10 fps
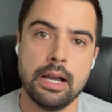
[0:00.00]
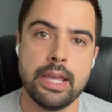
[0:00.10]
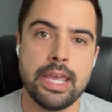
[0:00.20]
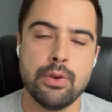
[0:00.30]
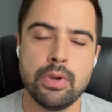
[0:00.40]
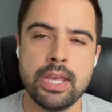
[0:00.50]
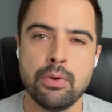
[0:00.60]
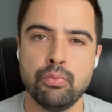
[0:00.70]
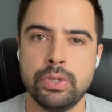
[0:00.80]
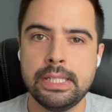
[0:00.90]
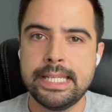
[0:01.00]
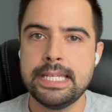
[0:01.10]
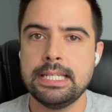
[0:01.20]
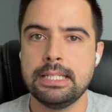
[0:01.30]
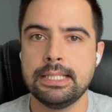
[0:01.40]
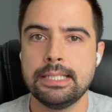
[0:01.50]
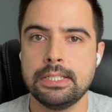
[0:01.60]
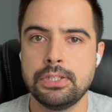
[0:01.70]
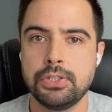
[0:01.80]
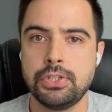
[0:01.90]
it really
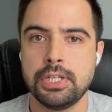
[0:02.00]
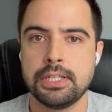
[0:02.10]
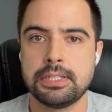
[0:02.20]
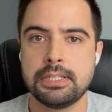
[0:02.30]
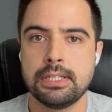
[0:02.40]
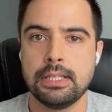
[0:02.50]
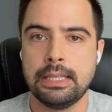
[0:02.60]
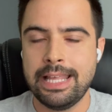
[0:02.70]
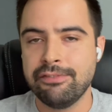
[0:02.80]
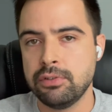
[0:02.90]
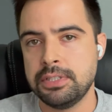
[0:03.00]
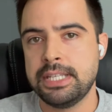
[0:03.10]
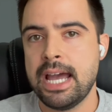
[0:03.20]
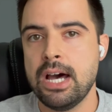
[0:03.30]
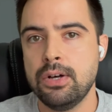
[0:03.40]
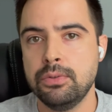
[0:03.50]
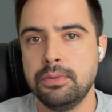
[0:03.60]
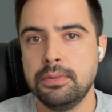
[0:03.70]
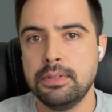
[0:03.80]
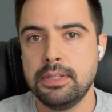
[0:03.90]
just leveled
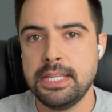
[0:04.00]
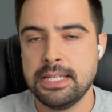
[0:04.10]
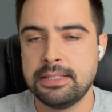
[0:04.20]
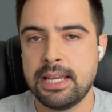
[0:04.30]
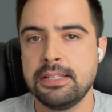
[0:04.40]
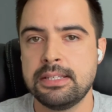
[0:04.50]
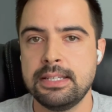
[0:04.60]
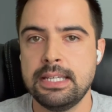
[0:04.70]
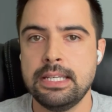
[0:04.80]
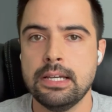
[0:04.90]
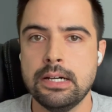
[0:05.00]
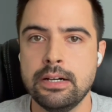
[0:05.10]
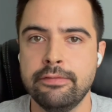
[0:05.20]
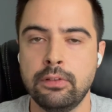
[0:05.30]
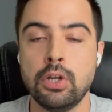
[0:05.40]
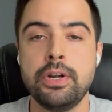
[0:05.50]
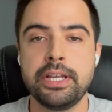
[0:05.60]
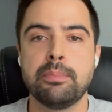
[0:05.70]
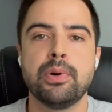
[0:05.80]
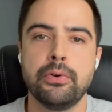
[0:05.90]
down the intensity of
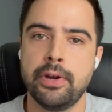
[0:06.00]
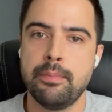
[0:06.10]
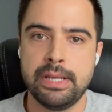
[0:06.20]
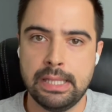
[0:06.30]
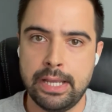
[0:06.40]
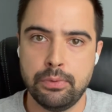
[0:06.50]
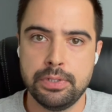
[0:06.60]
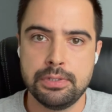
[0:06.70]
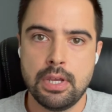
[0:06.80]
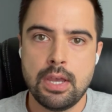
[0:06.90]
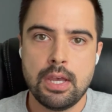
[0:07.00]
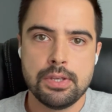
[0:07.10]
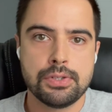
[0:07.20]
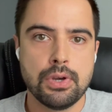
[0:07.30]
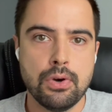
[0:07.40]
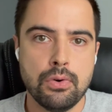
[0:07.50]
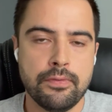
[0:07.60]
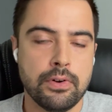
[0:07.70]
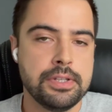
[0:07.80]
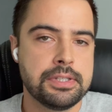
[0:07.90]
learning a programming language. So
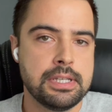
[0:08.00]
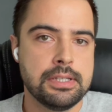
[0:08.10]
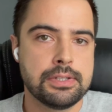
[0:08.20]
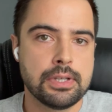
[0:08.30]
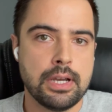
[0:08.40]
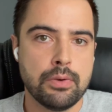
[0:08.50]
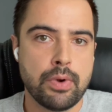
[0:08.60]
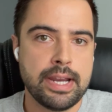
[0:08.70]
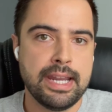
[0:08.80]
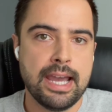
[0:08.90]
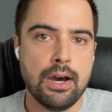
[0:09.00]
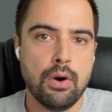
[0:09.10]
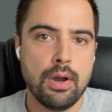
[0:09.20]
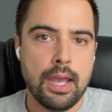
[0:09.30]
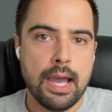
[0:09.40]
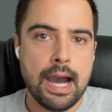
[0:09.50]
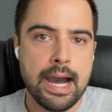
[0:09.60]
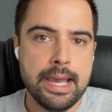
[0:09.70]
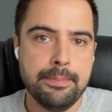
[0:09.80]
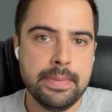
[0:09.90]
for instance, right now
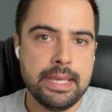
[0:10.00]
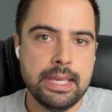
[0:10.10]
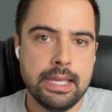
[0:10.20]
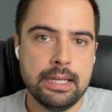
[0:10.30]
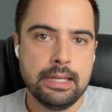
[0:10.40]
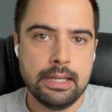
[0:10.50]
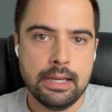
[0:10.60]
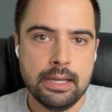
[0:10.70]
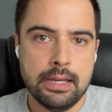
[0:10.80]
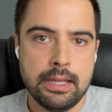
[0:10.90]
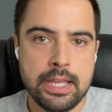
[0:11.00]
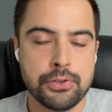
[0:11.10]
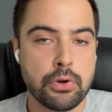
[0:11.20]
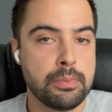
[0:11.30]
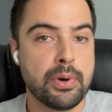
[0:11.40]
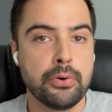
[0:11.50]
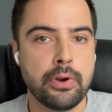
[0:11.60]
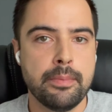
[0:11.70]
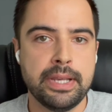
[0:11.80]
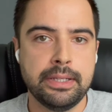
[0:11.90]
I'm in Intro to
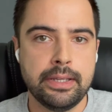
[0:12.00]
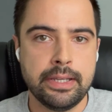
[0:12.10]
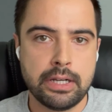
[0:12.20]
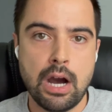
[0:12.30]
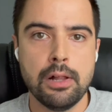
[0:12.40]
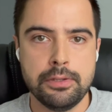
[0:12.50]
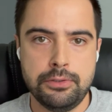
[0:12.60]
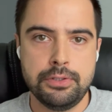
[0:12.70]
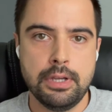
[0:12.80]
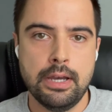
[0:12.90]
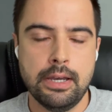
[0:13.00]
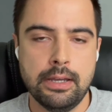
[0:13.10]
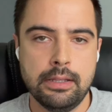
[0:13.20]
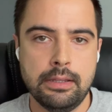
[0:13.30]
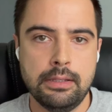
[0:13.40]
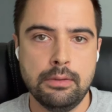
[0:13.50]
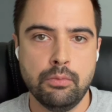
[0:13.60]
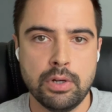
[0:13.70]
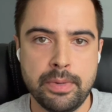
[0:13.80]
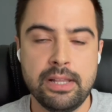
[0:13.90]
Programming in college,
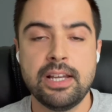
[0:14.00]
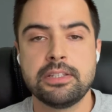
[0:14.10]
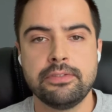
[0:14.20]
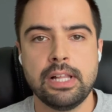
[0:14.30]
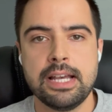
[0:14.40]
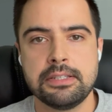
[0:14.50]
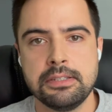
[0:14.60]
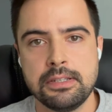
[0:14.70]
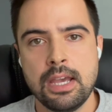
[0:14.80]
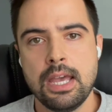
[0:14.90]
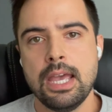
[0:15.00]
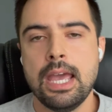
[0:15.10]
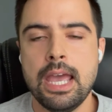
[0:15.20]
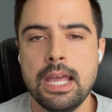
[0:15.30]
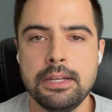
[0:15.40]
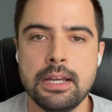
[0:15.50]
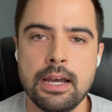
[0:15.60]
one of my elective classes, and